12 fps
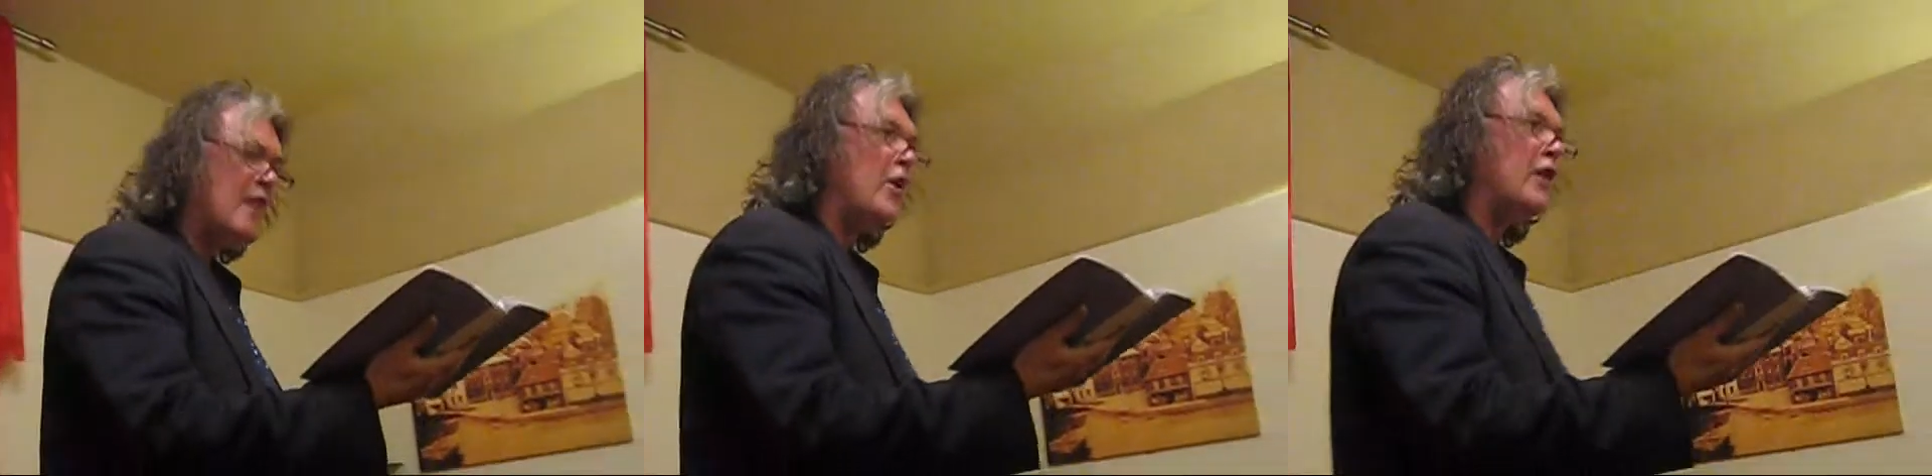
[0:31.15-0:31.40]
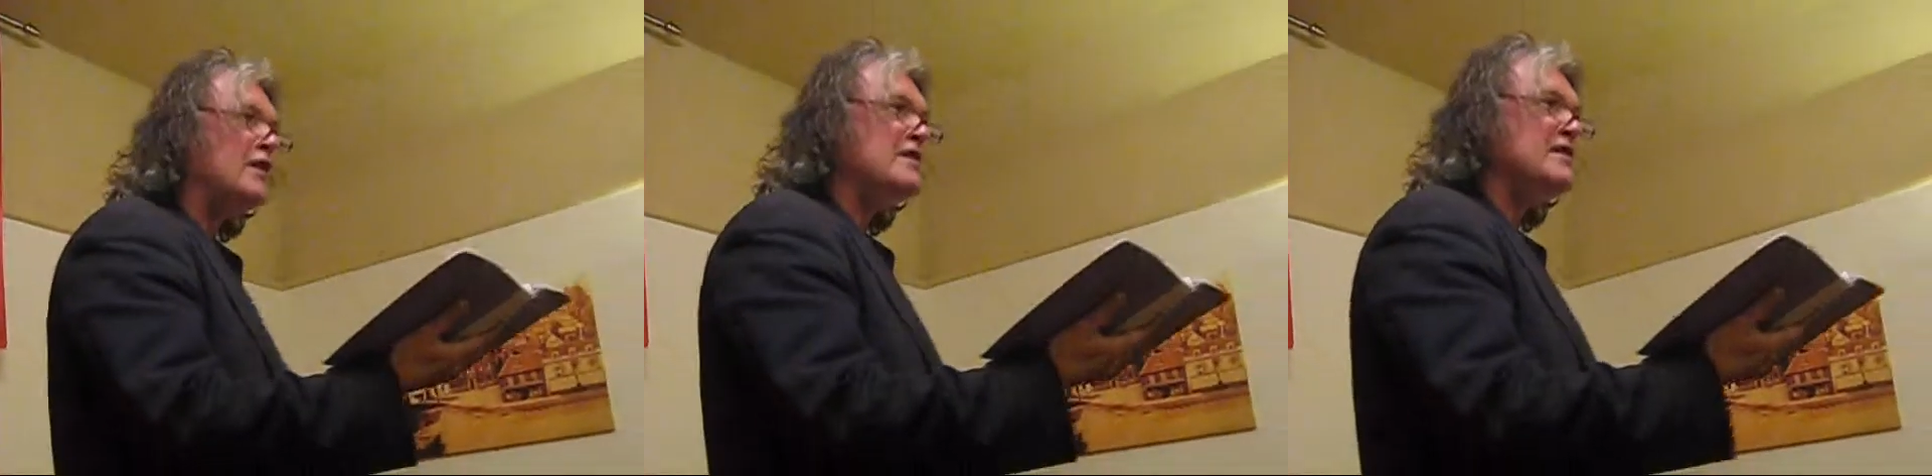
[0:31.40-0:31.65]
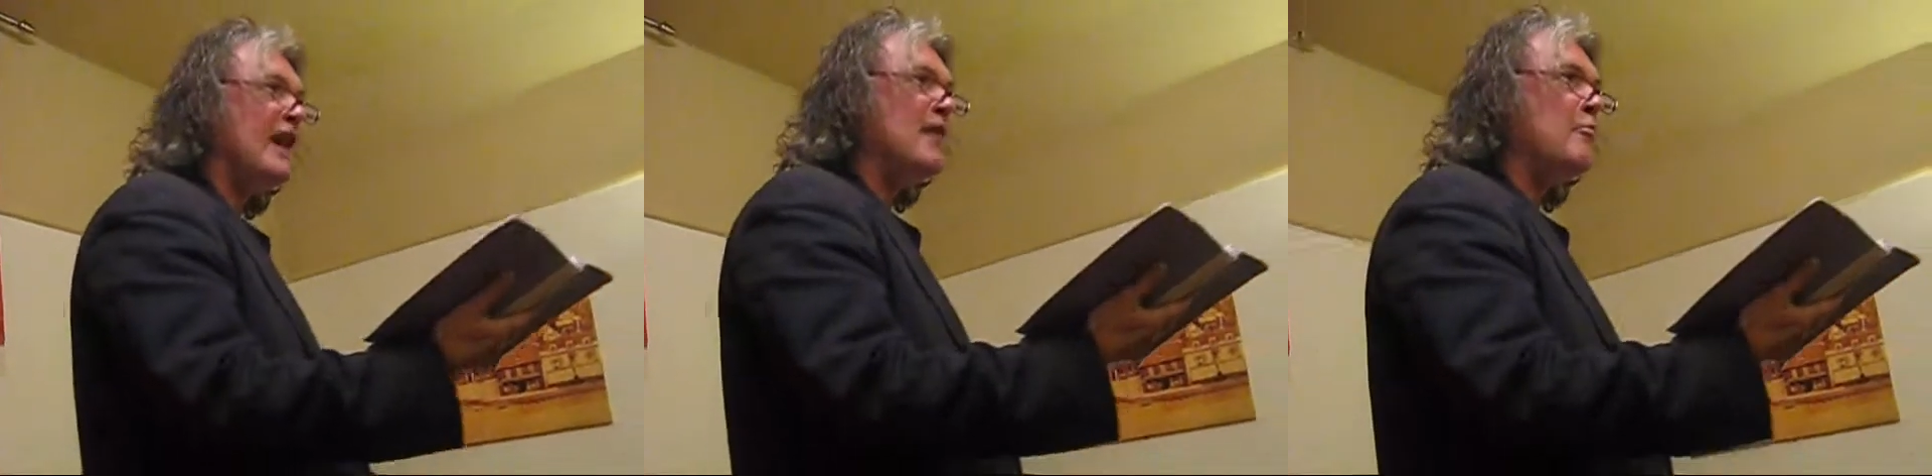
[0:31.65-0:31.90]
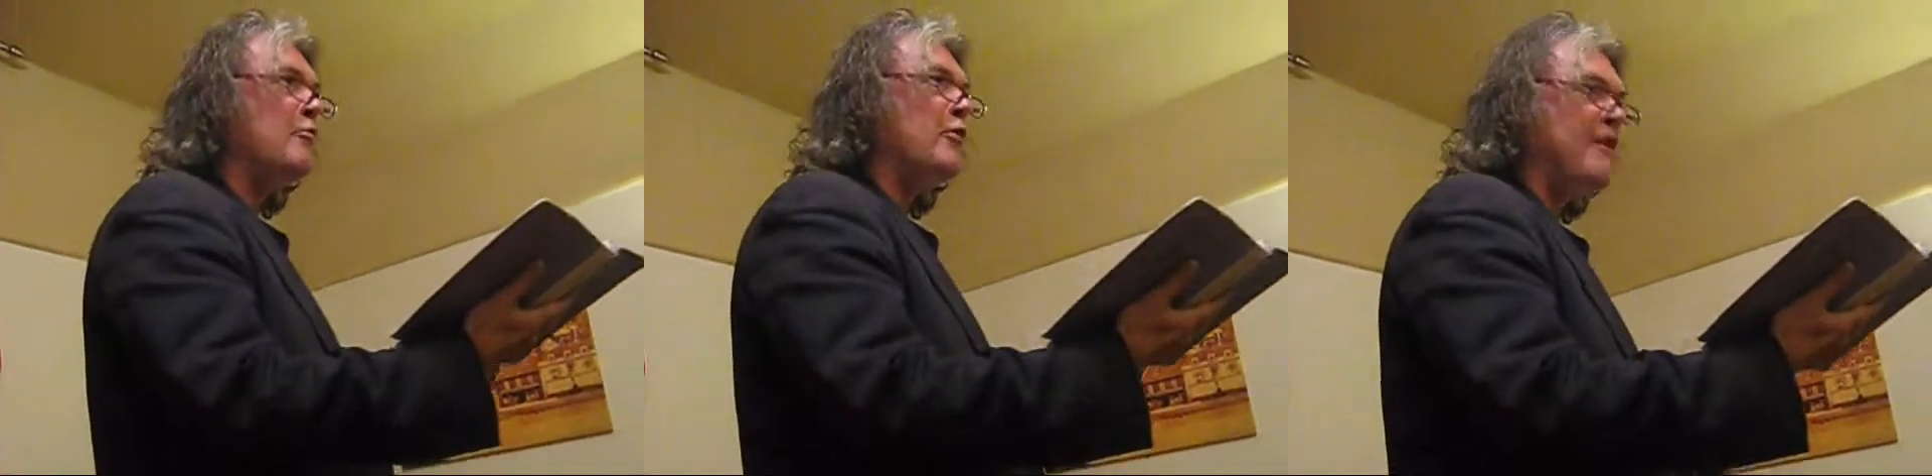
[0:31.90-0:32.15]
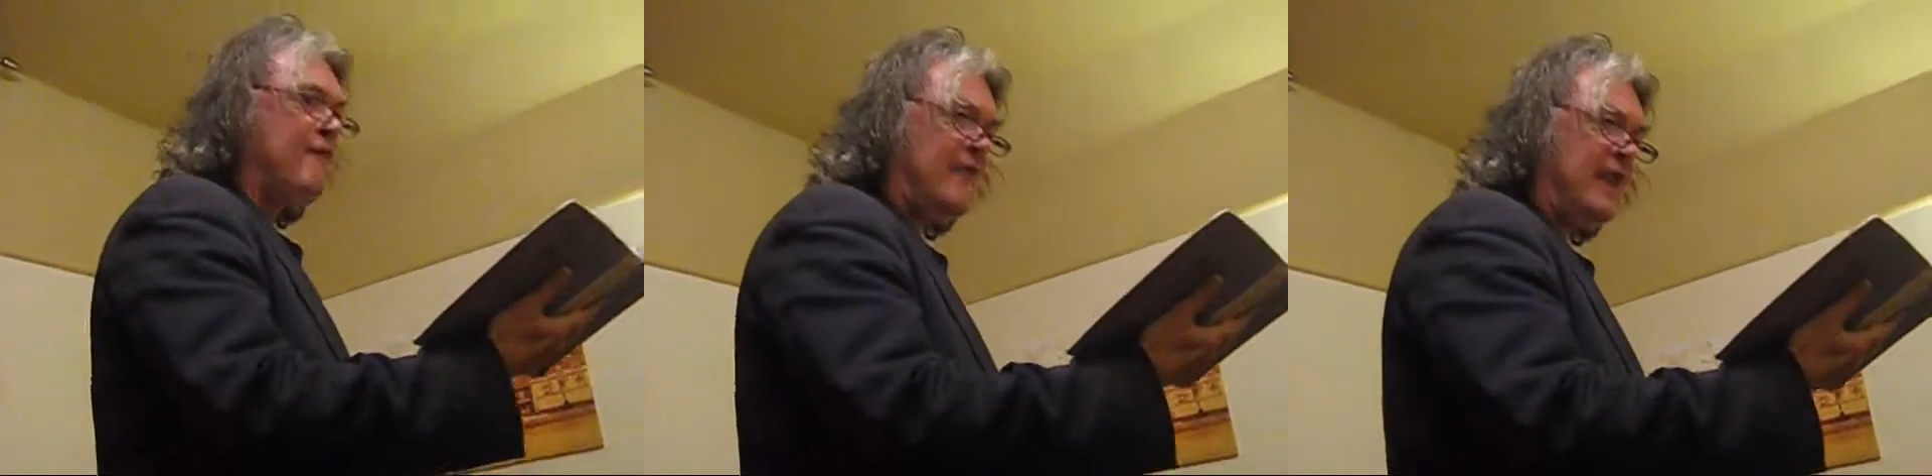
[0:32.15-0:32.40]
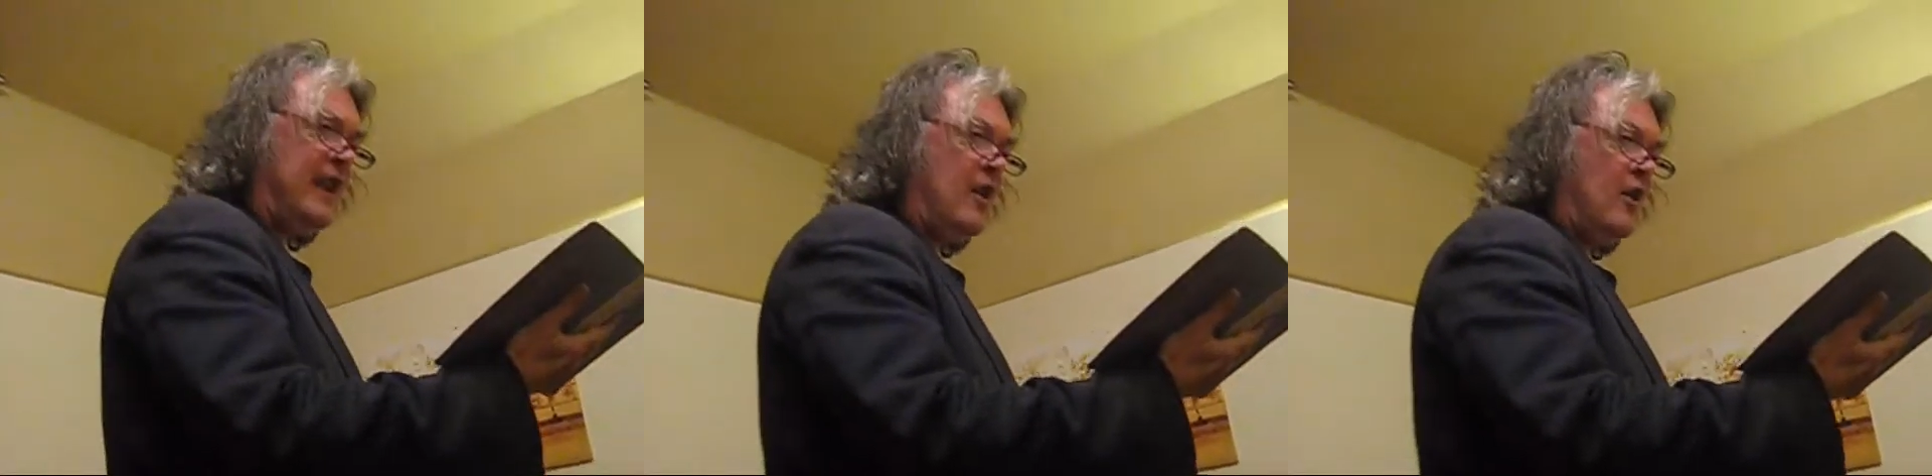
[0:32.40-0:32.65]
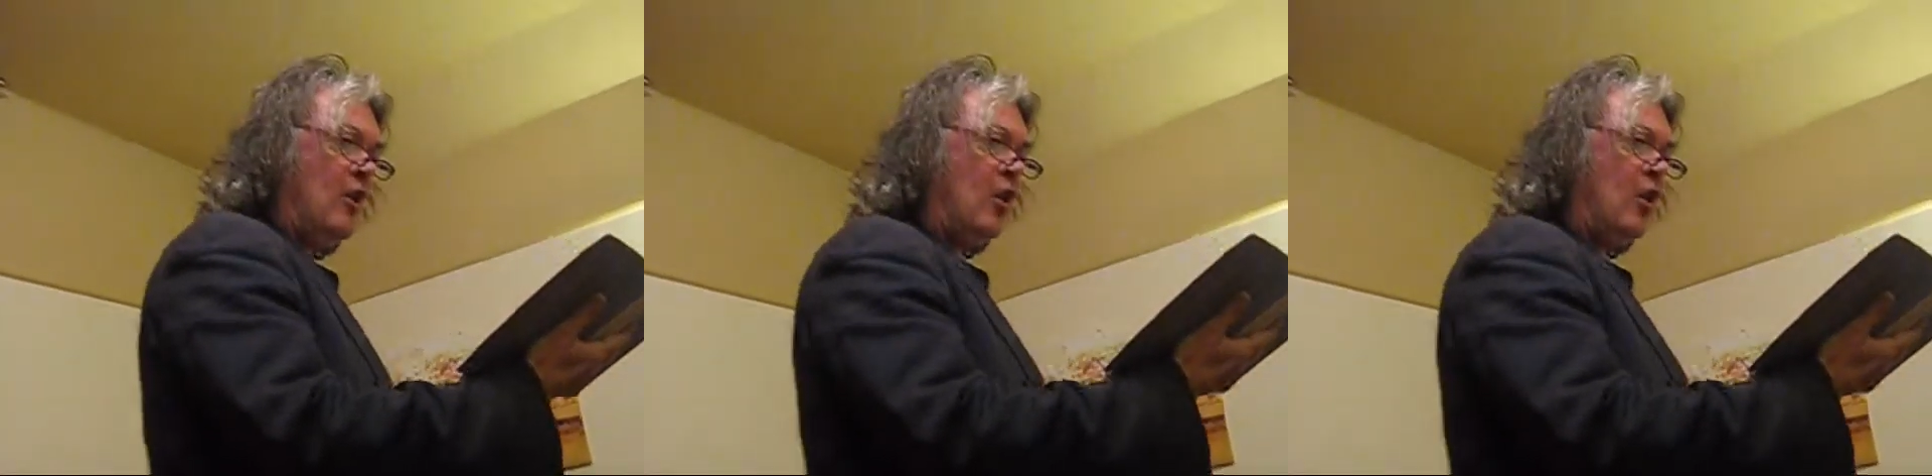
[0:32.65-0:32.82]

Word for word: up outside briefly